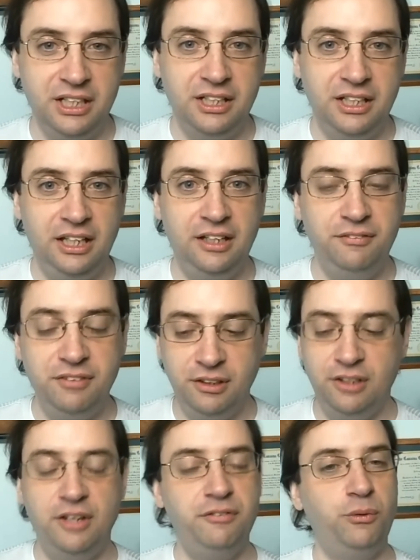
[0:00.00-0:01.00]
Even
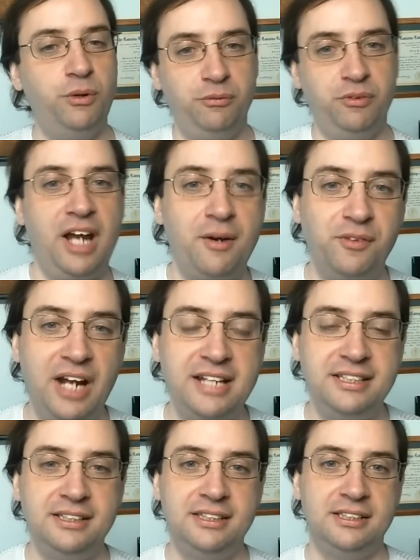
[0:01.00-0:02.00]
when I
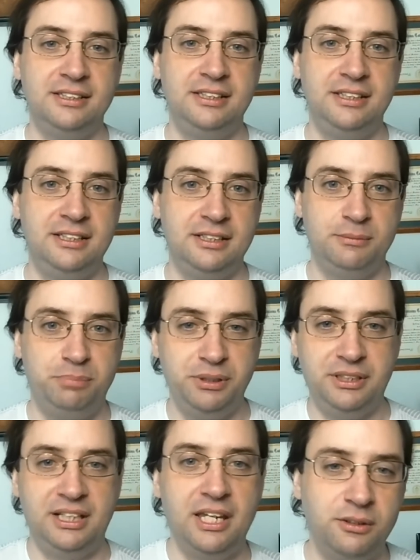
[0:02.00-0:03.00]
did the put
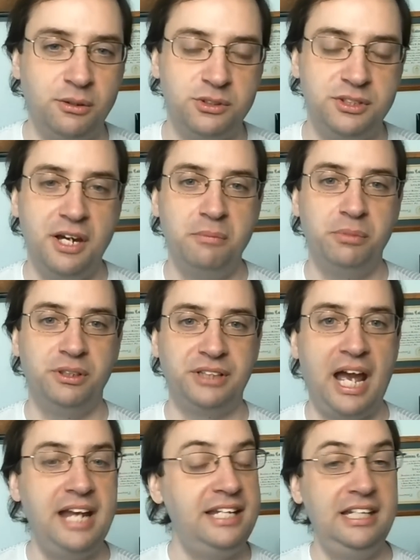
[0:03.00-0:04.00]
together those numbers,
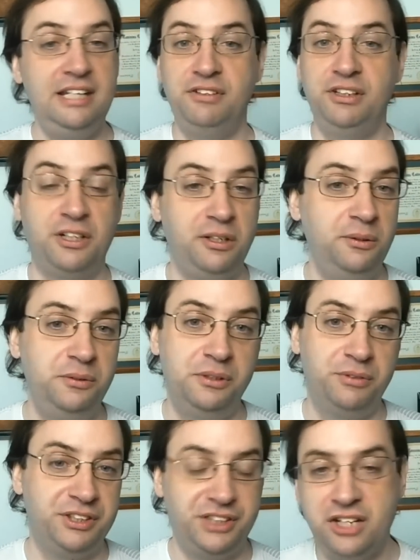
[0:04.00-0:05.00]
I didn't even include the
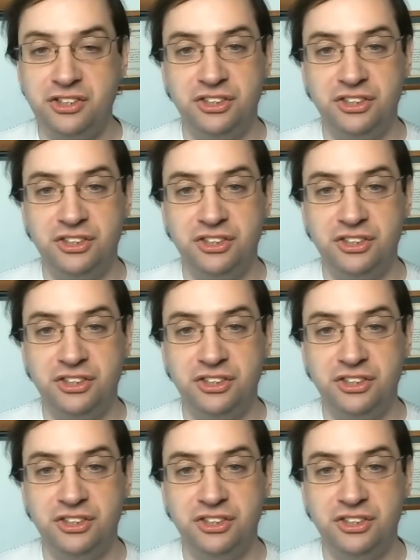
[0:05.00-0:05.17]
recessions